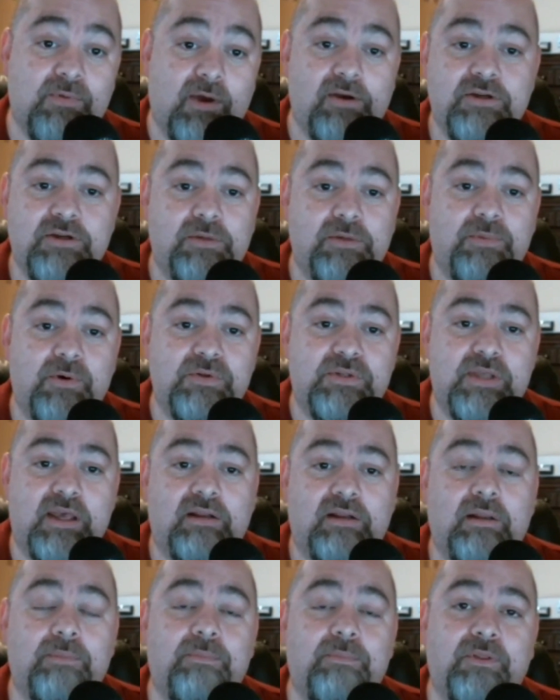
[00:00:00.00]
Why don't you post
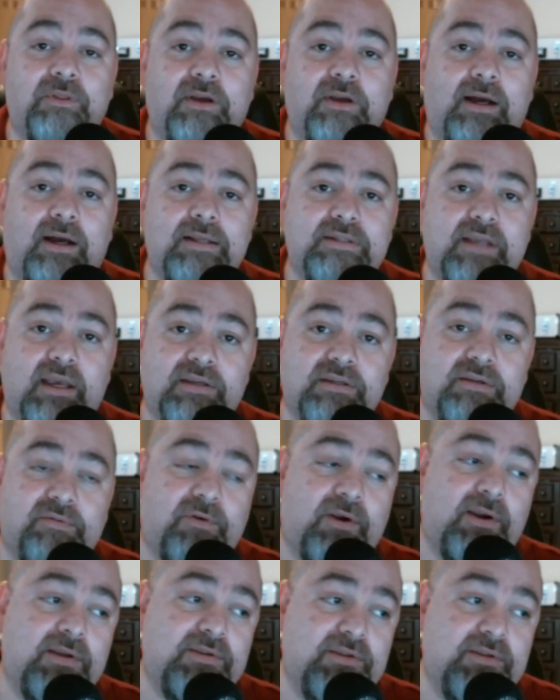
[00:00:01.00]
that clip with context
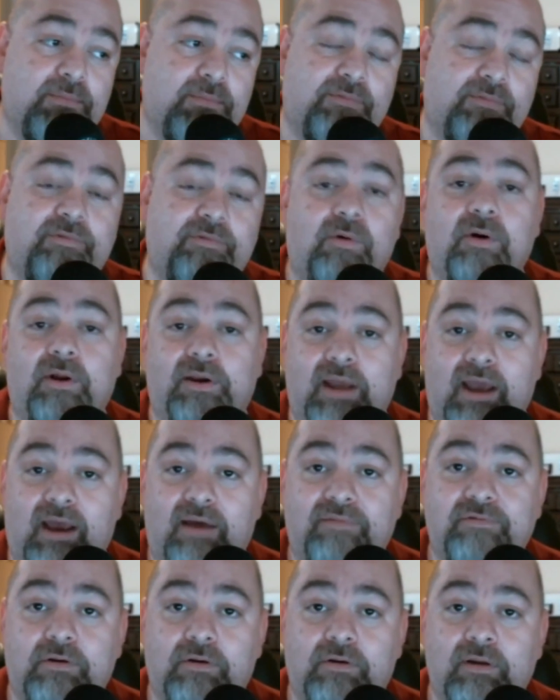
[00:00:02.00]
of what I said before and
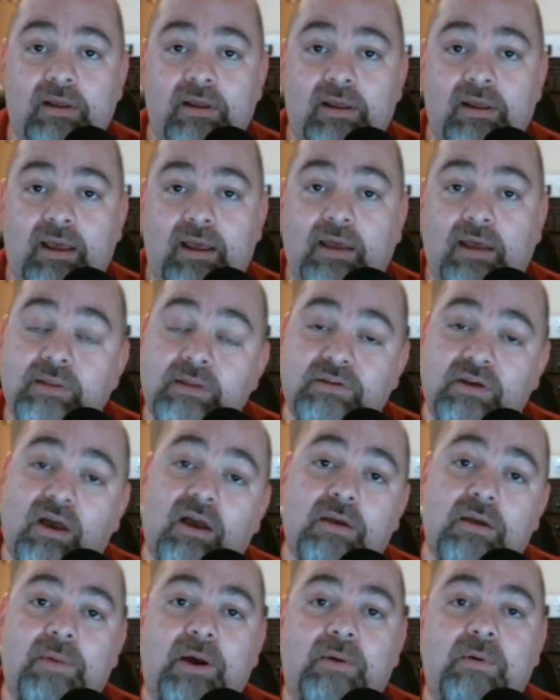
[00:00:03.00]
after, and then
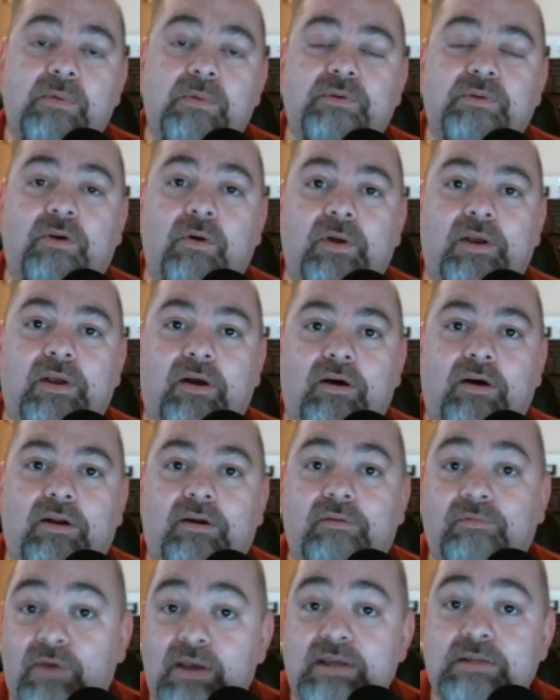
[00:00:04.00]
talk about what was going on
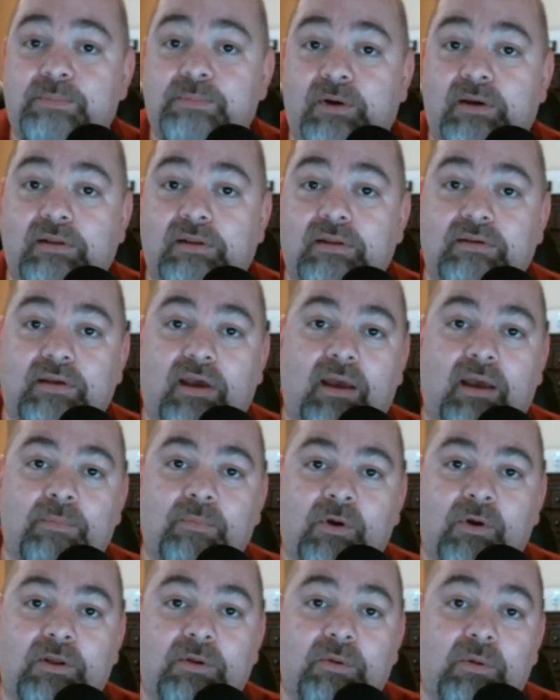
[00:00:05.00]
on Facebook at the time,
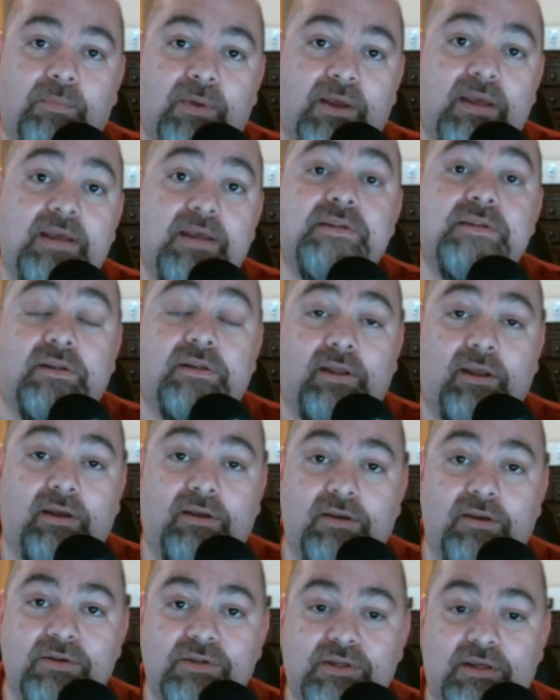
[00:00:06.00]
where you were basically
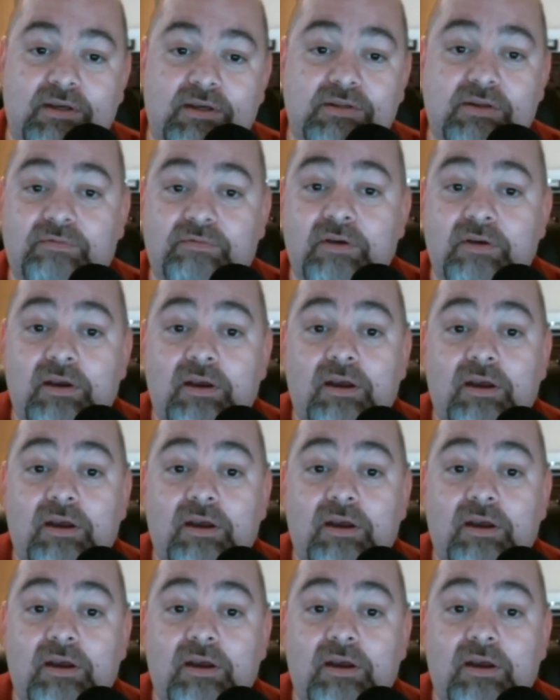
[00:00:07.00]
accusing us of,